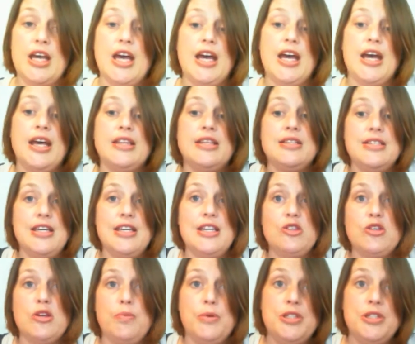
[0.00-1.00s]
and the
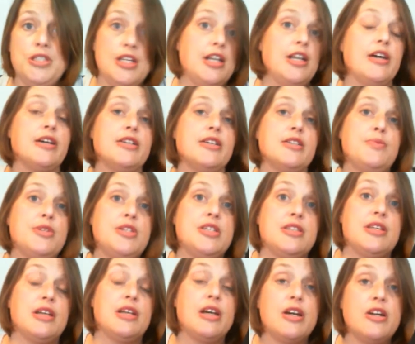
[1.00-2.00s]
Daytripper Deluxe, which is the
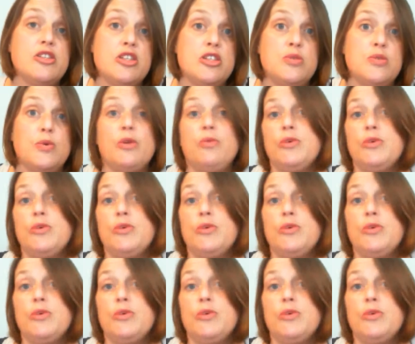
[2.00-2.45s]
largest one,